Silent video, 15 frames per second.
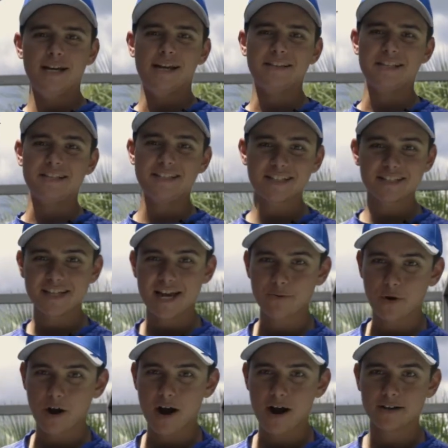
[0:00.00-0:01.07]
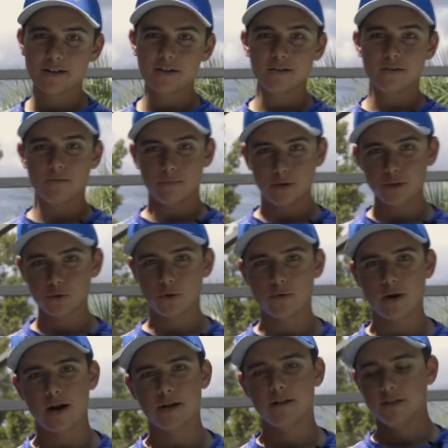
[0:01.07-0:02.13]
It's a 610 rod, pretty short
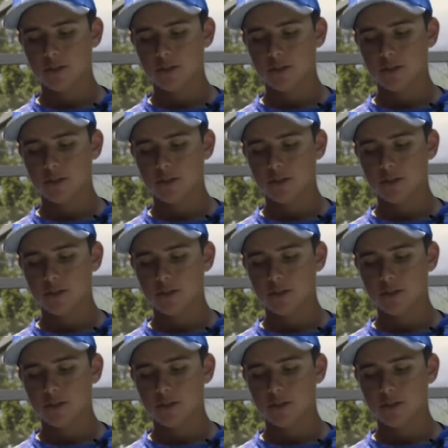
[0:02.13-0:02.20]
rod,